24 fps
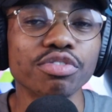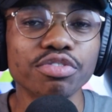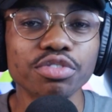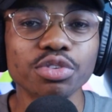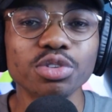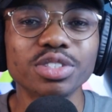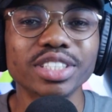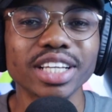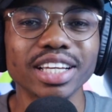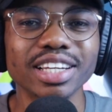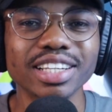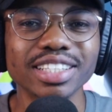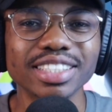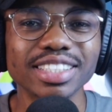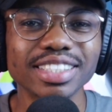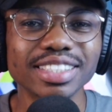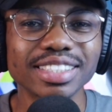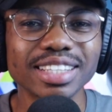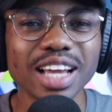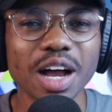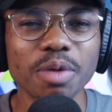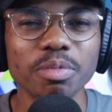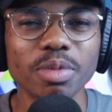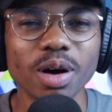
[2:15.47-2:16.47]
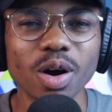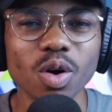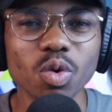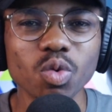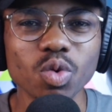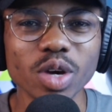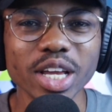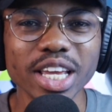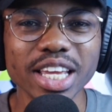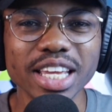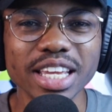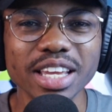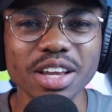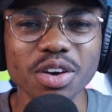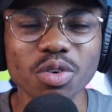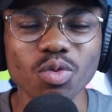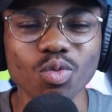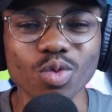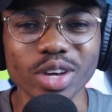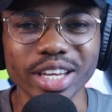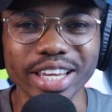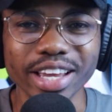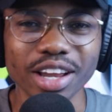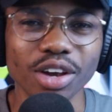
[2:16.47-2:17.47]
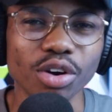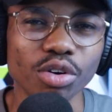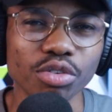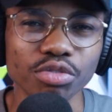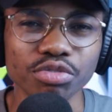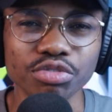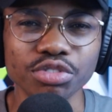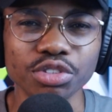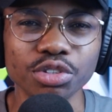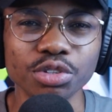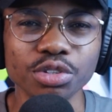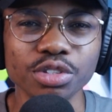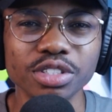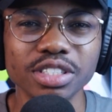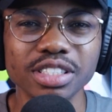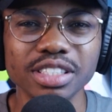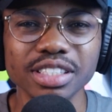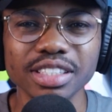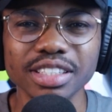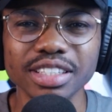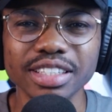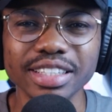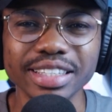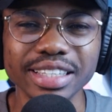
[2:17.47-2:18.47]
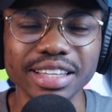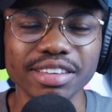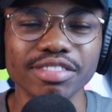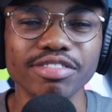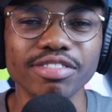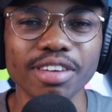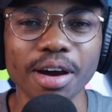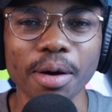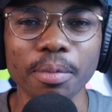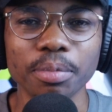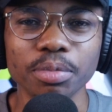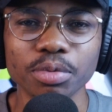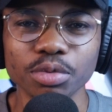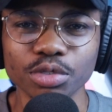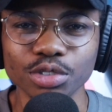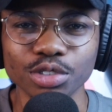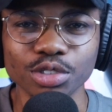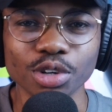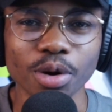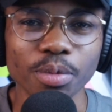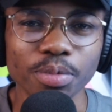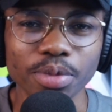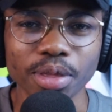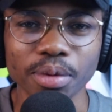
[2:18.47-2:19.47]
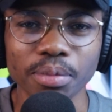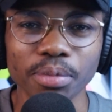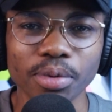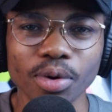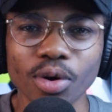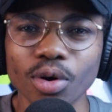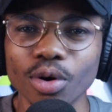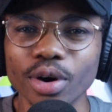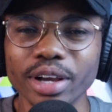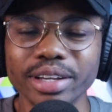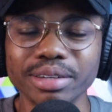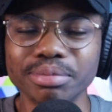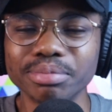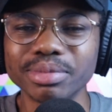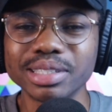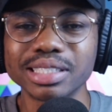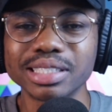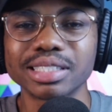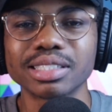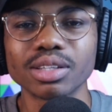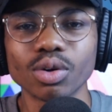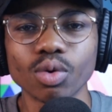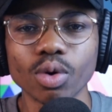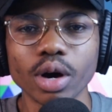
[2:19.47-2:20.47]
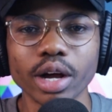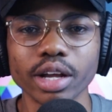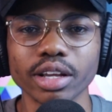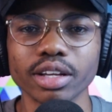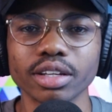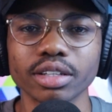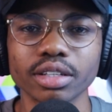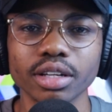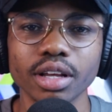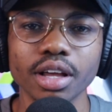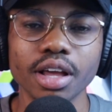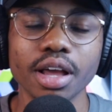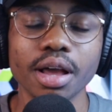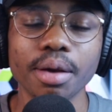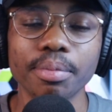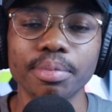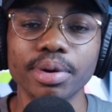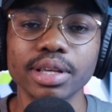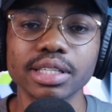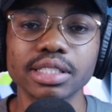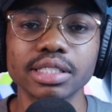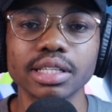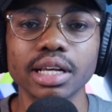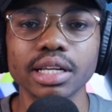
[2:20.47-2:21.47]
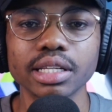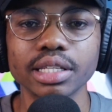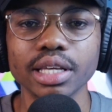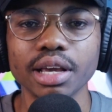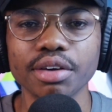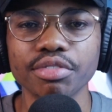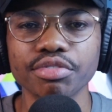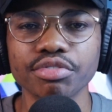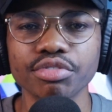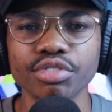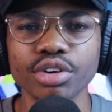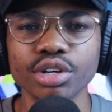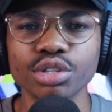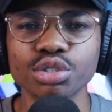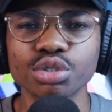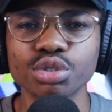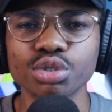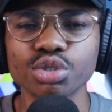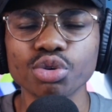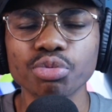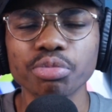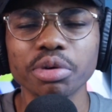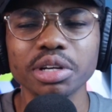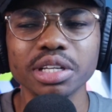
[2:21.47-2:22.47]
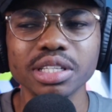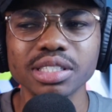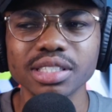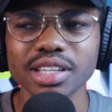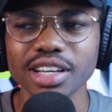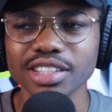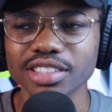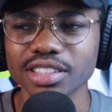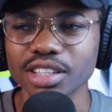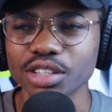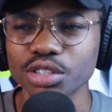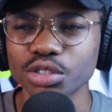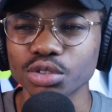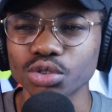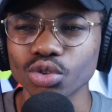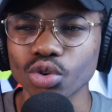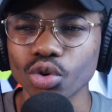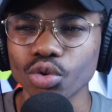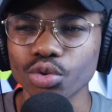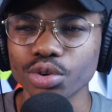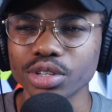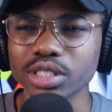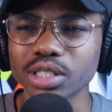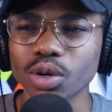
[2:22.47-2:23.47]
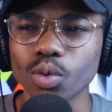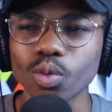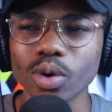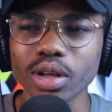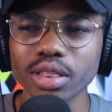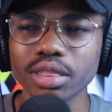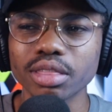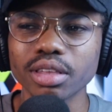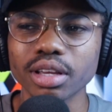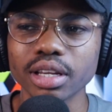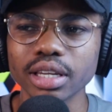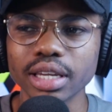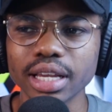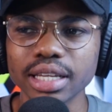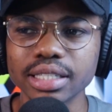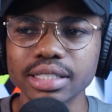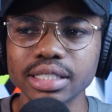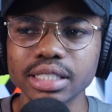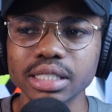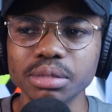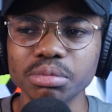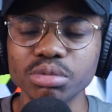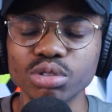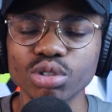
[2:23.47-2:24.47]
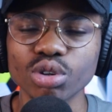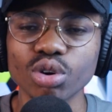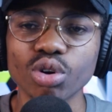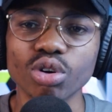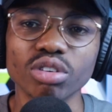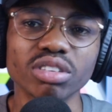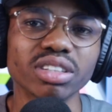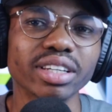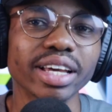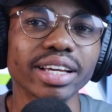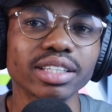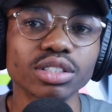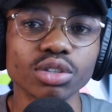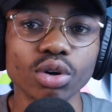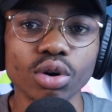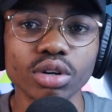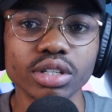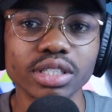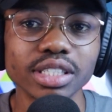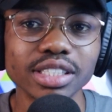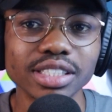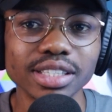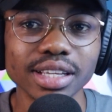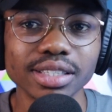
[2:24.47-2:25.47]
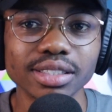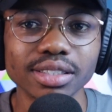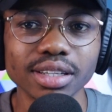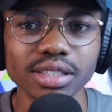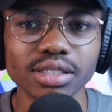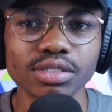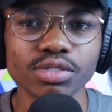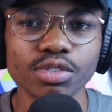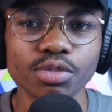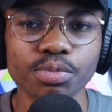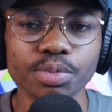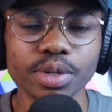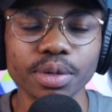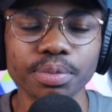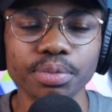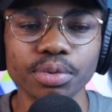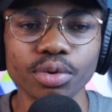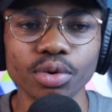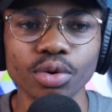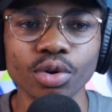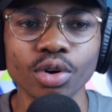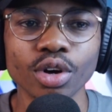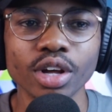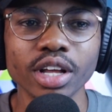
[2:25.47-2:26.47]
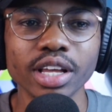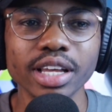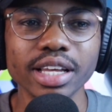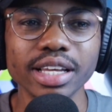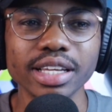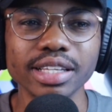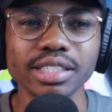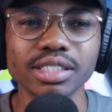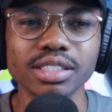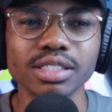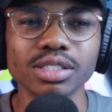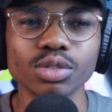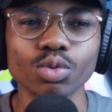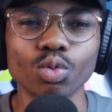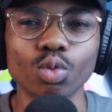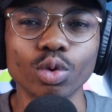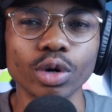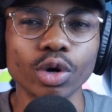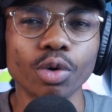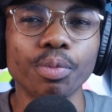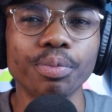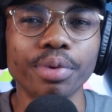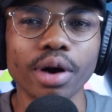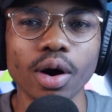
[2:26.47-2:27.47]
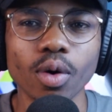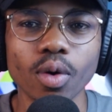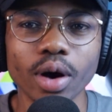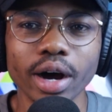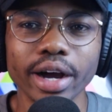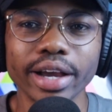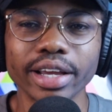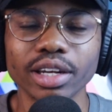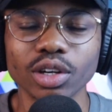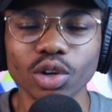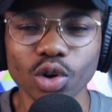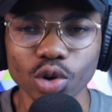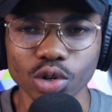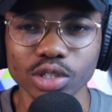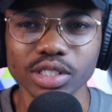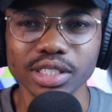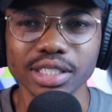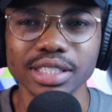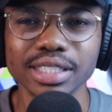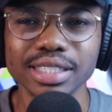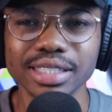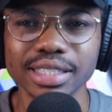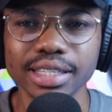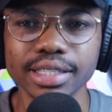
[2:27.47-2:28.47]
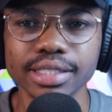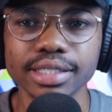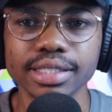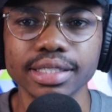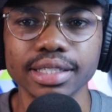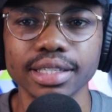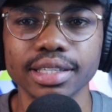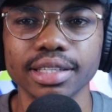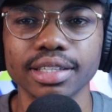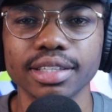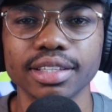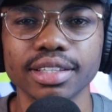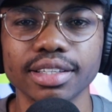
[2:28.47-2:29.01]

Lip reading: a few challenges come our way, we get confused, give up, drop the ball, and miss the wagon. Personally, I've read so many success stories, and one thing that seems to connect all these successful people is willpower and consistency.